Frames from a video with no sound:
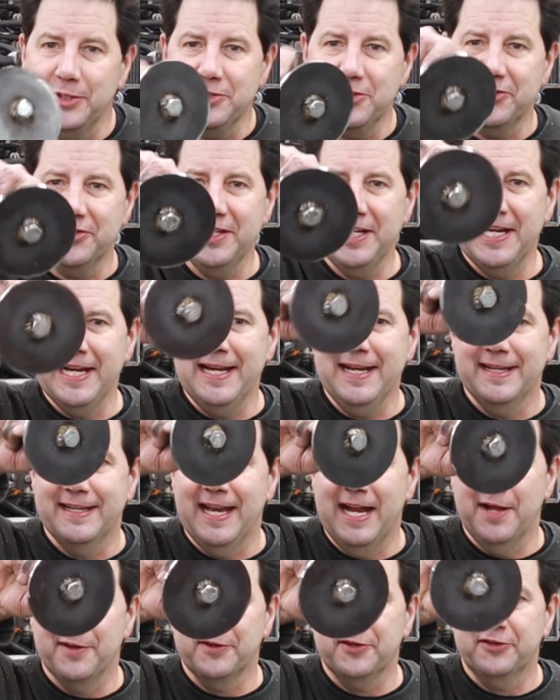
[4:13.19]
as you see,
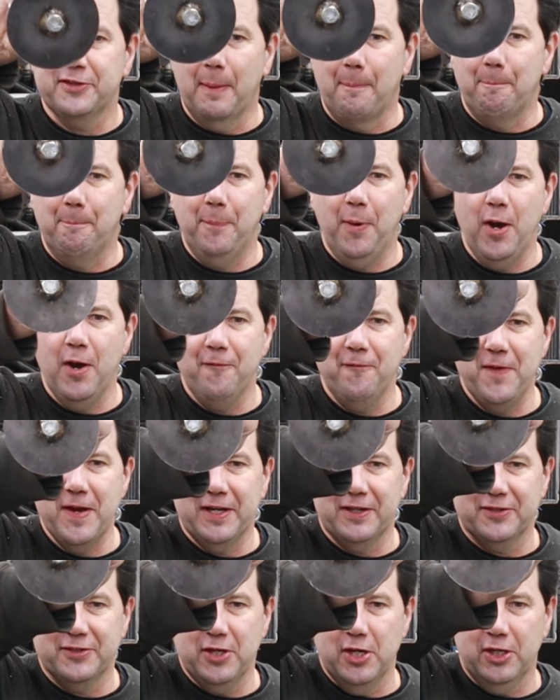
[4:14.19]
now this is a
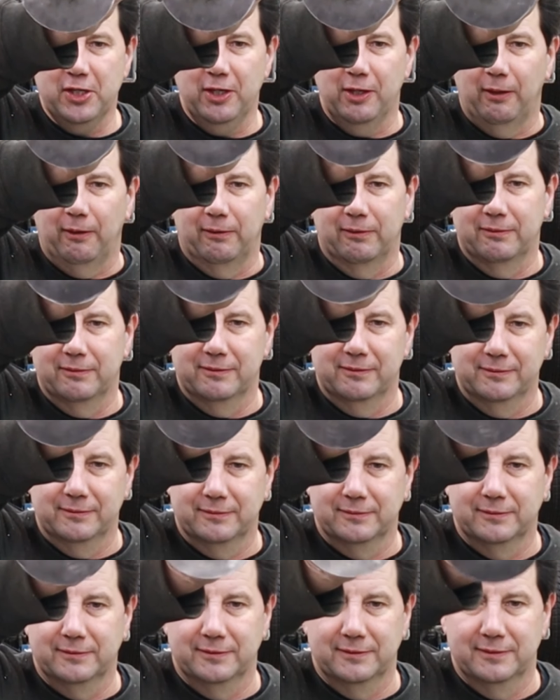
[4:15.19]
perfect circle.
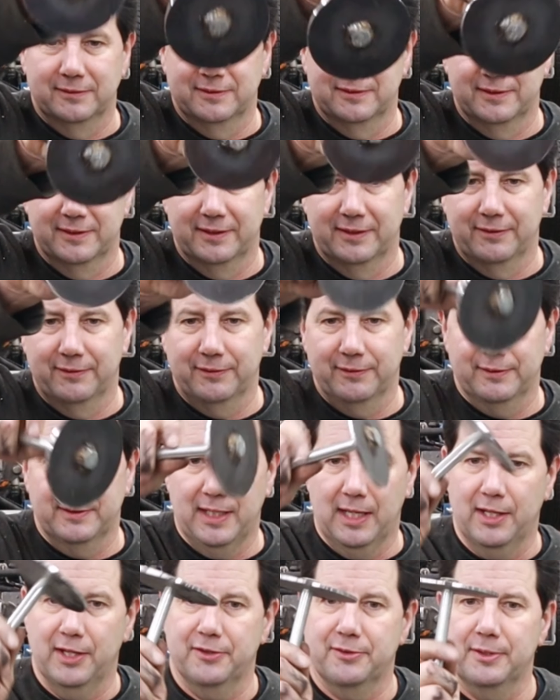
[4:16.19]

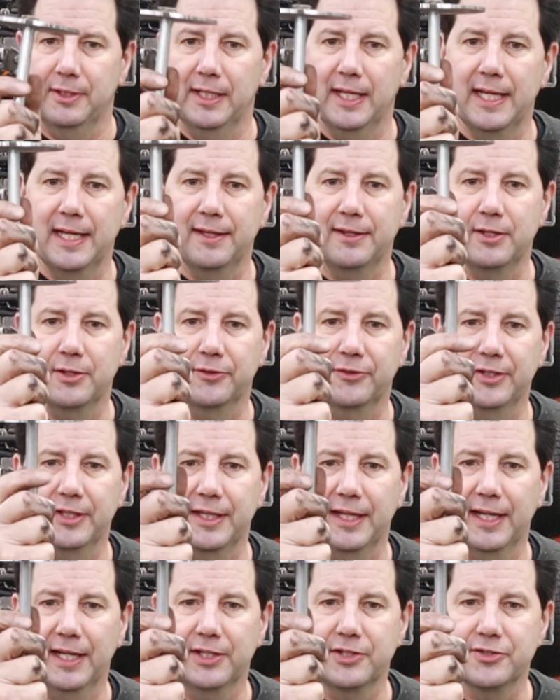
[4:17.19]
Now it's laid, you can see
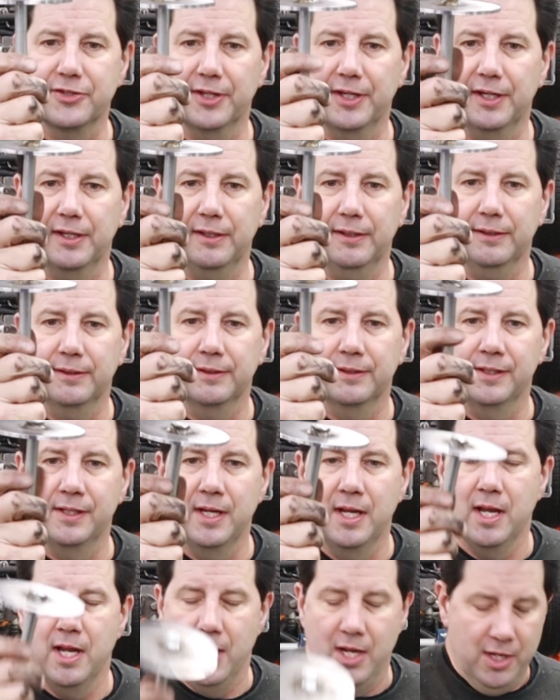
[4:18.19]
the edge there.
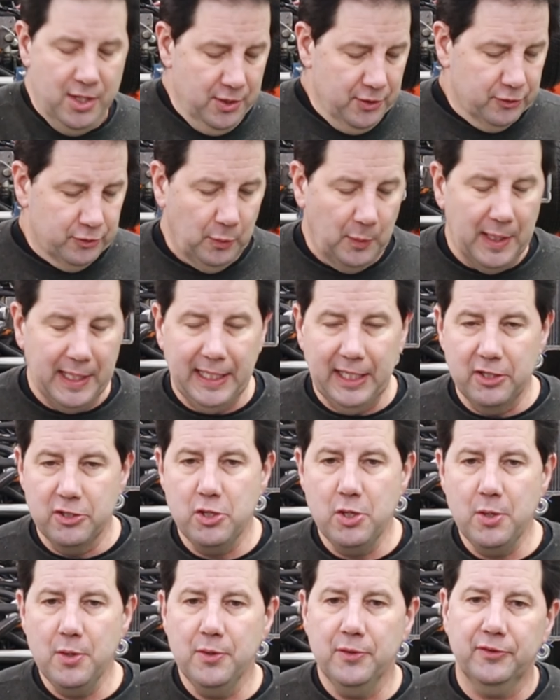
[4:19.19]
So what I can
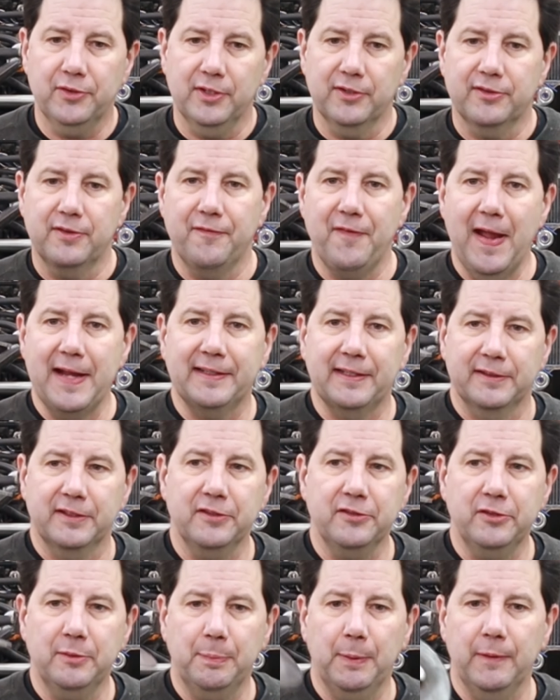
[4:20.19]
use is the fact that
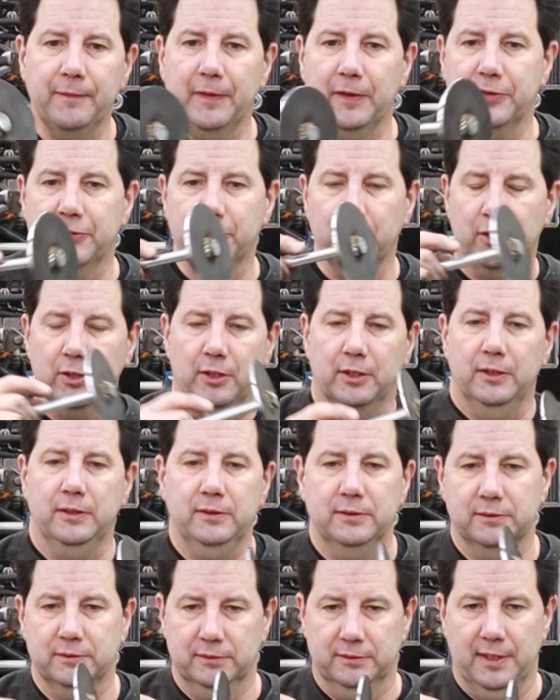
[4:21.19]
this is a perfect
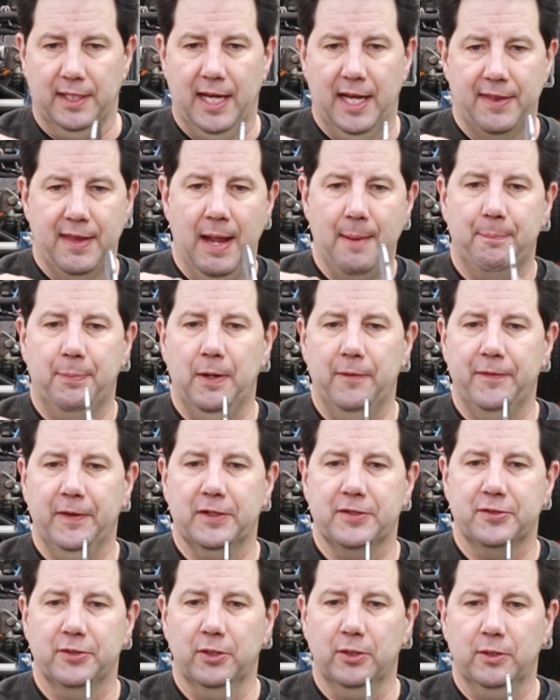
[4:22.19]
circle, and that
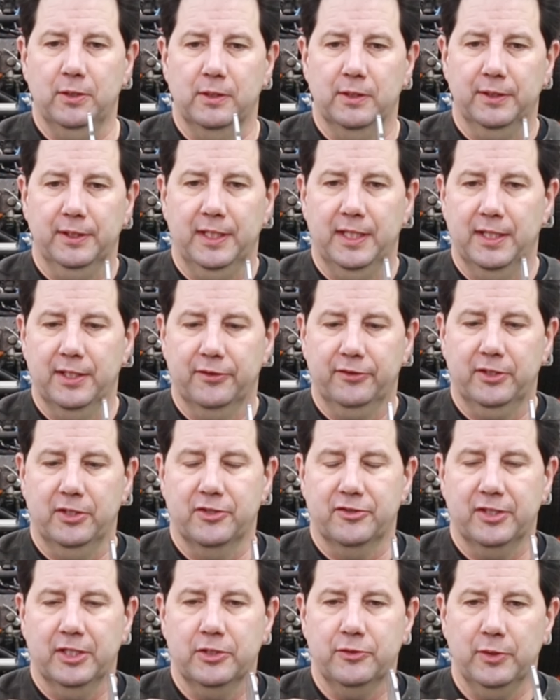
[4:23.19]
perfect circle is
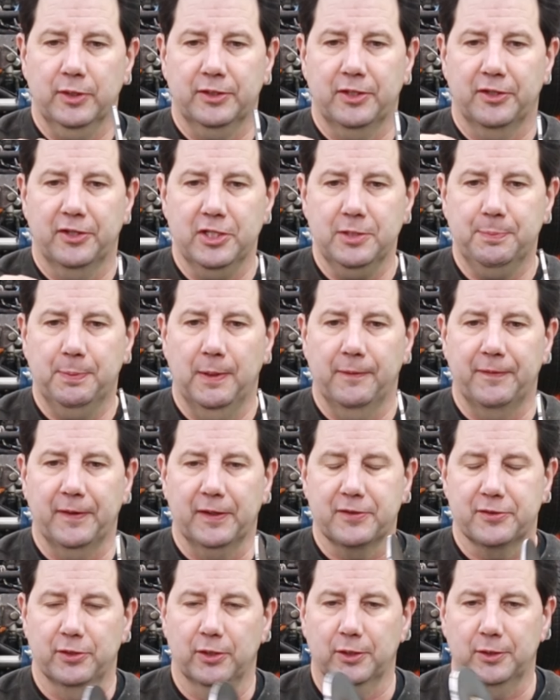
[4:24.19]
concentric to this
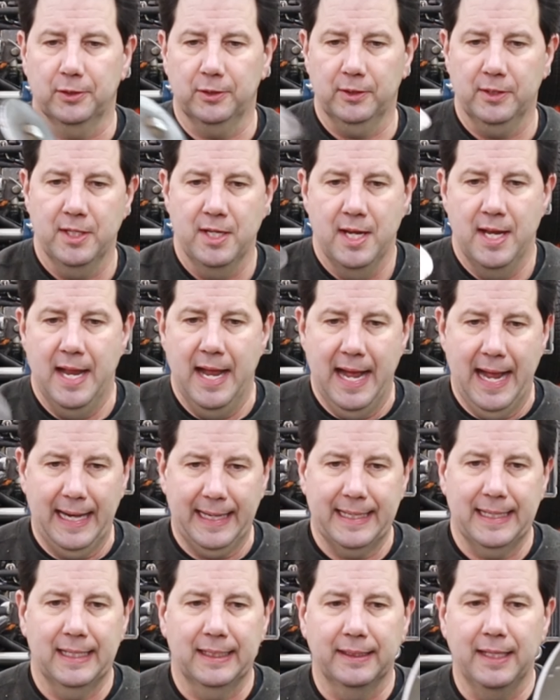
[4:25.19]
perfect circle. I
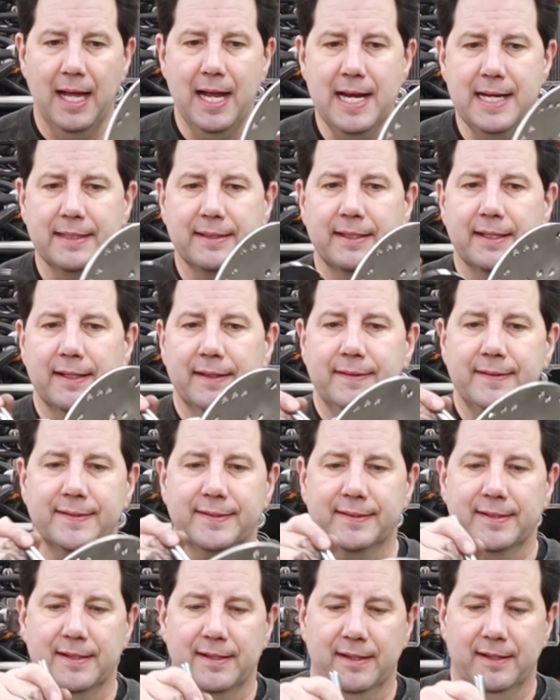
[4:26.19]
can align
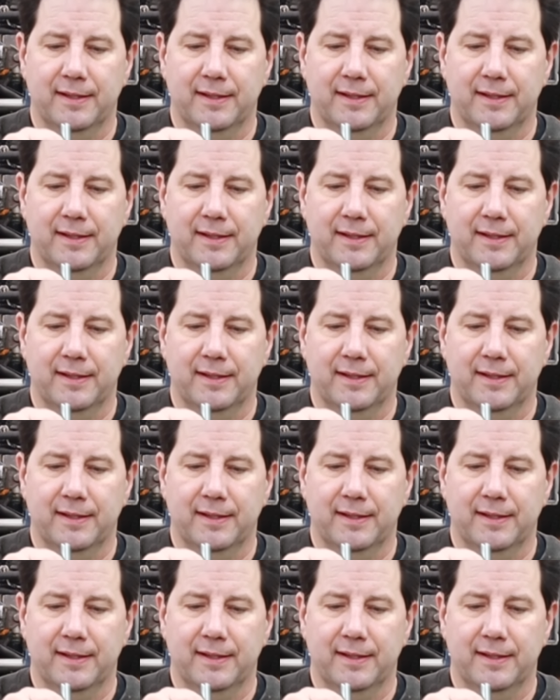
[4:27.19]
this